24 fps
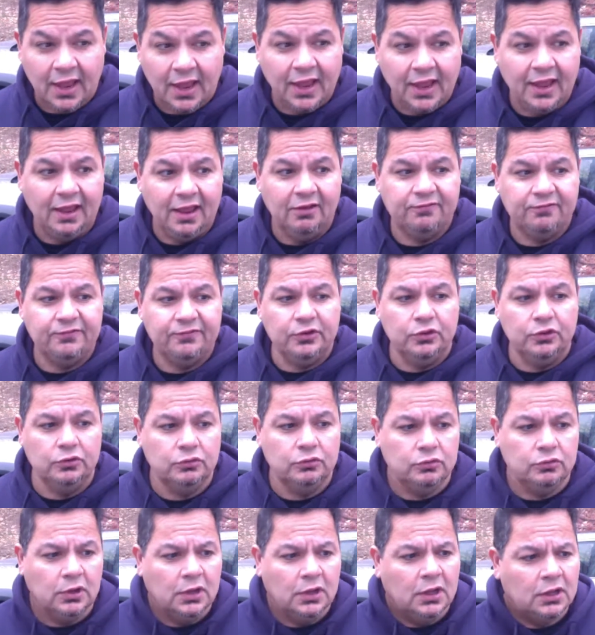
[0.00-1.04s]
If
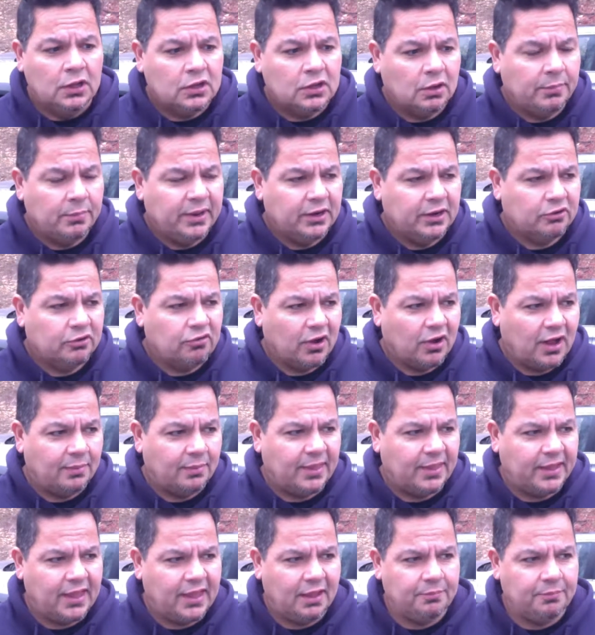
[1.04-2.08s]
you commit a crime,
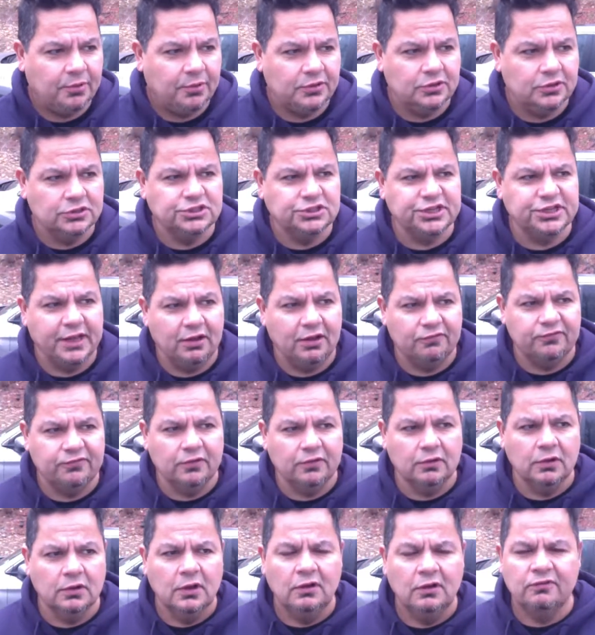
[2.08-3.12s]
they can't put you in jail
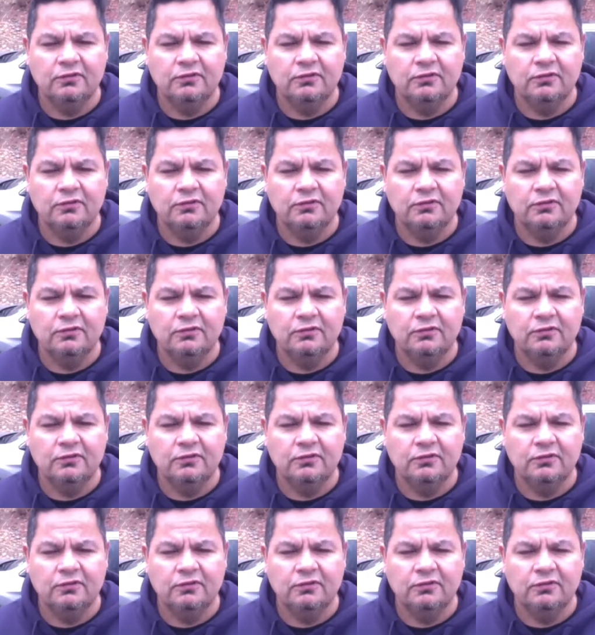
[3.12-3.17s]
for